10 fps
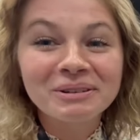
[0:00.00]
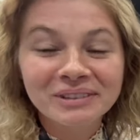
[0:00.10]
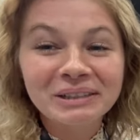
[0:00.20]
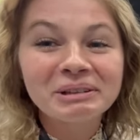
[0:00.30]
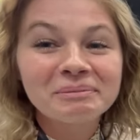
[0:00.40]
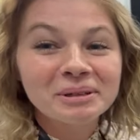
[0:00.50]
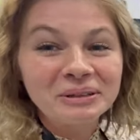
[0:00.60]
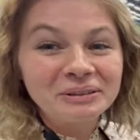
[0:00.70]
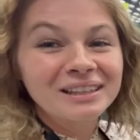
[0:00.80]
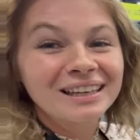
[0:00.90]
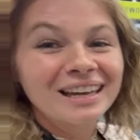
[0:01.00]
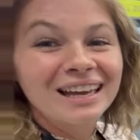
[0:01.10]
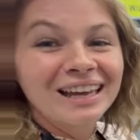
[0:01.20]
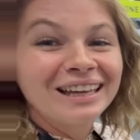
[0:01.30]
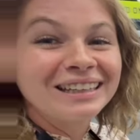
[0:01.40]
we found their booth.
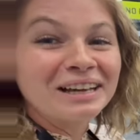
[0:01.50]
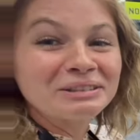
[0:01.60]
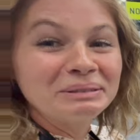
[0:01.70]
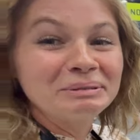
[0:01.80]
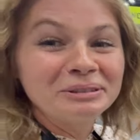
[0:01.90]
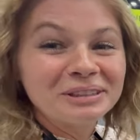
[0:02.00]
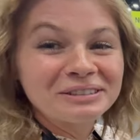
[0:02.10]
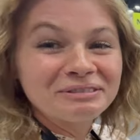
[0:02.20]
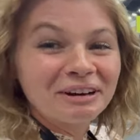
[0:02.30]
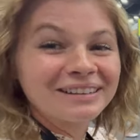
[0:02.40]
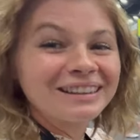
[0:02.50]
Guys, their booth is right